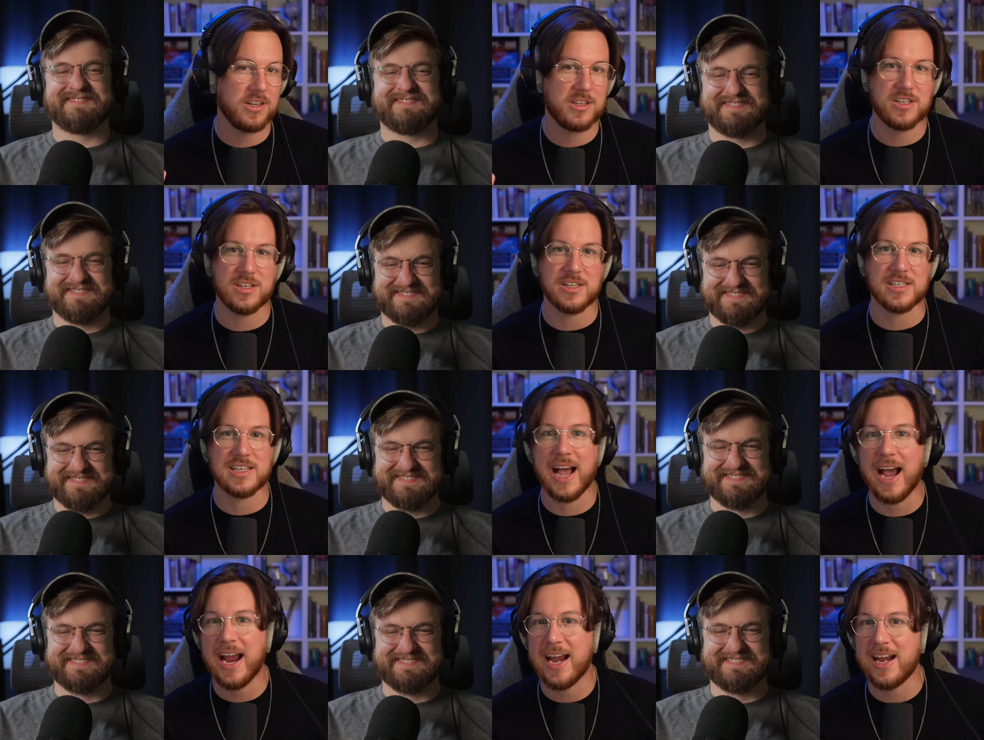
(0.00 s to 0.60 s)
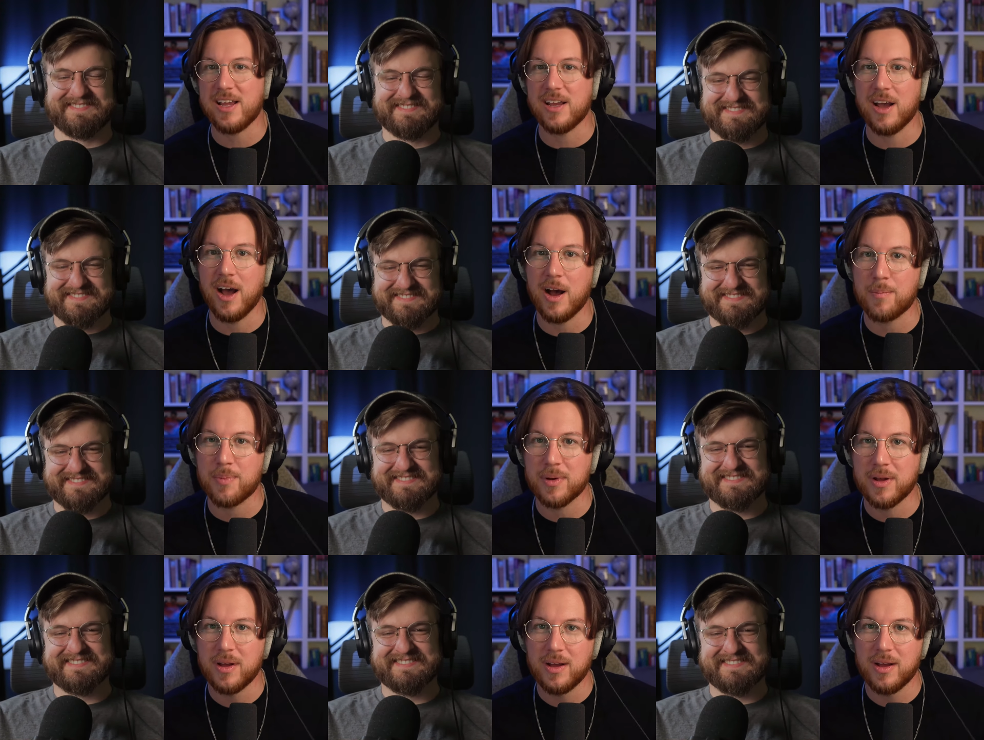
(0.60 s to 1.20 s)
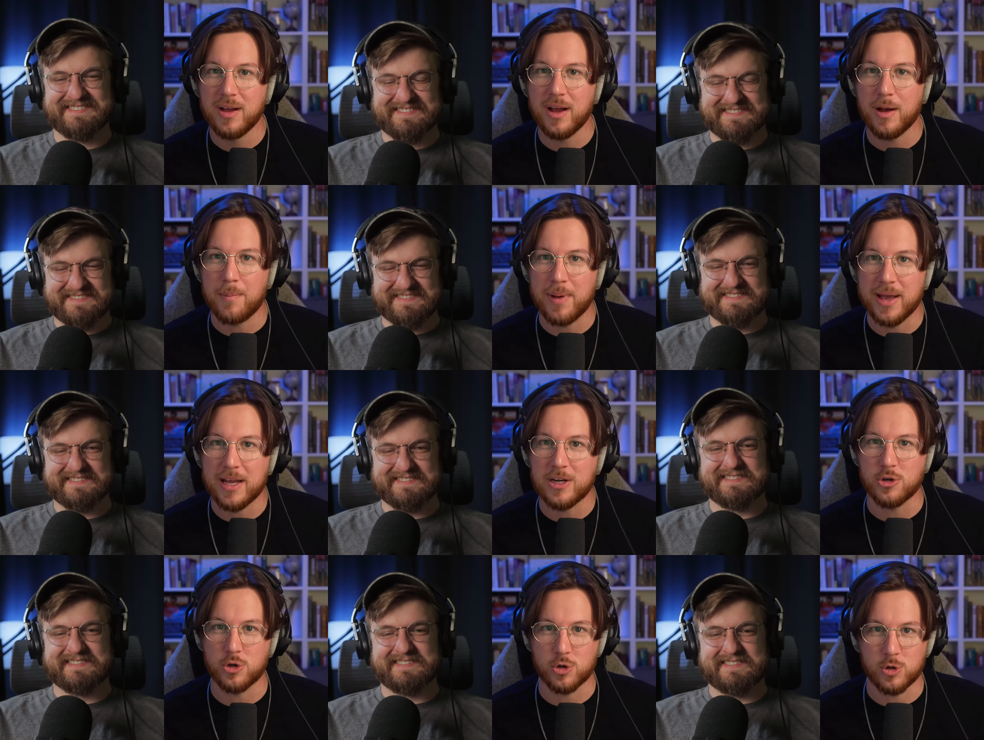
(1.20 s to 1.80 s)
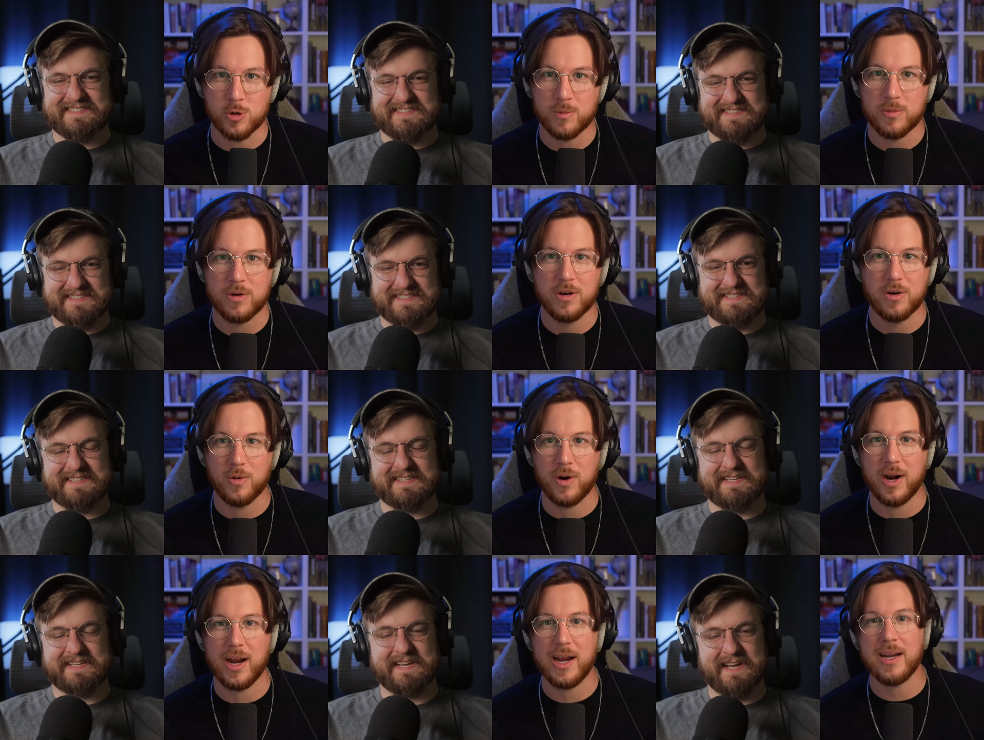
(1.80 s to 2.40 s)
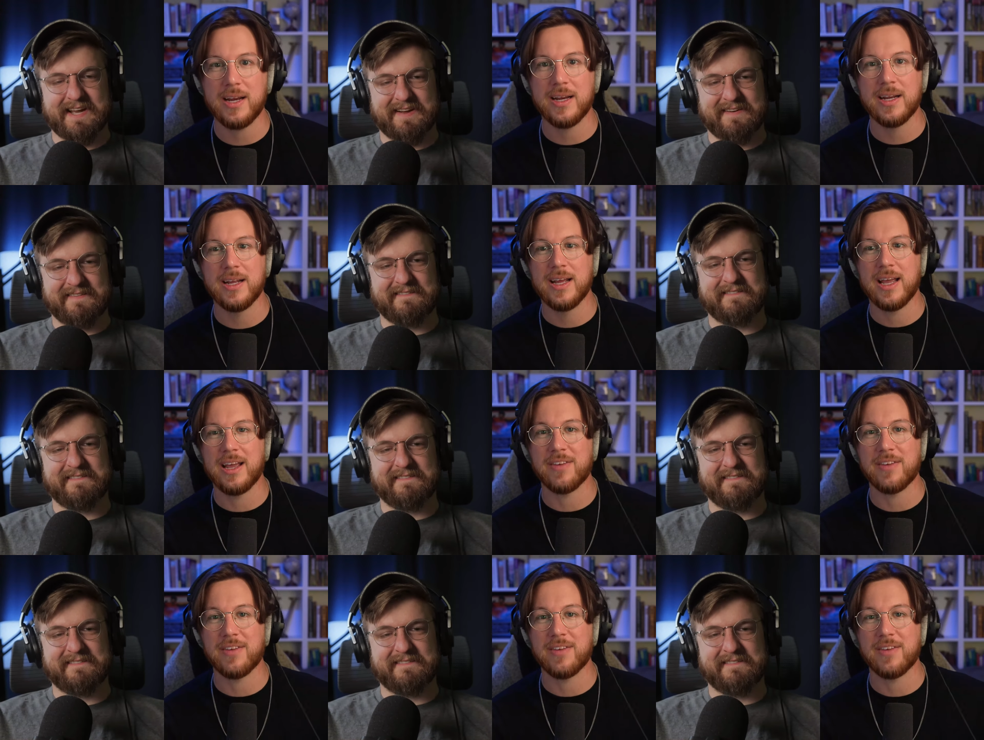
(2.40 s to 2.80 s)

Speaker 1: to tidy up a bedroom, right? Yeah.